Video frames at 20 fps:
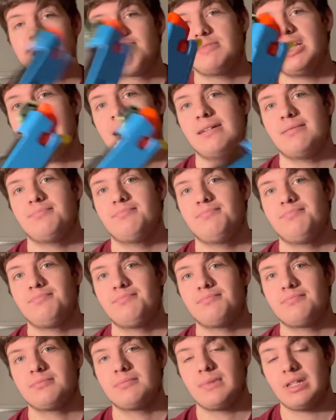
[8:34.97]
yeah,
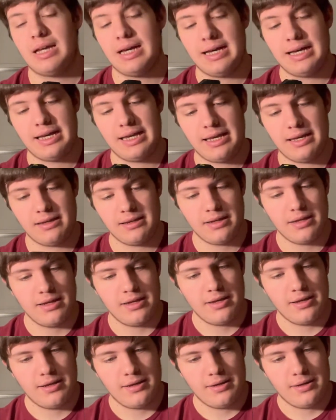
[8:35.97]
I
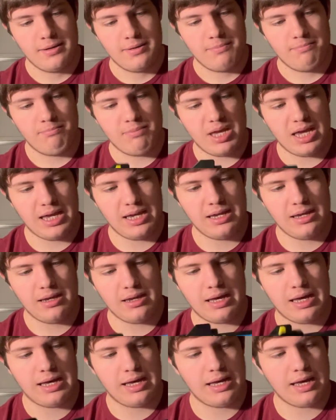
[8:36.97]

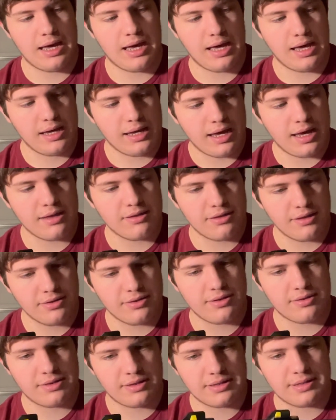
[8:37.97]
think
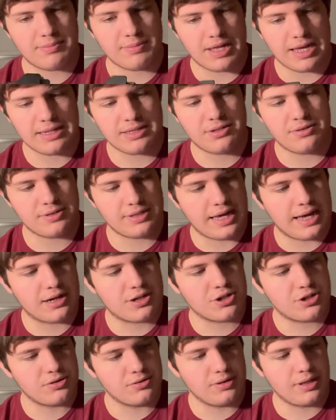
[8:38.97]
that this blaster is
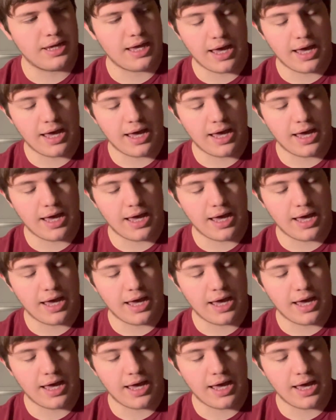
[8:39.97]
actually,